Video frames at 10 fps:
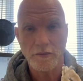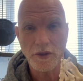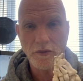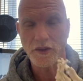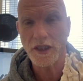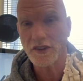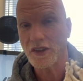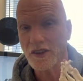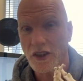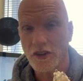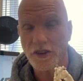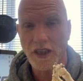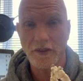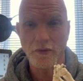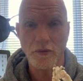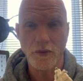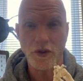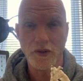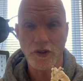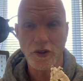But obviously that's a discussion to have
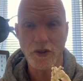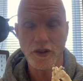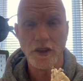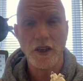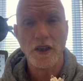with your surgeon.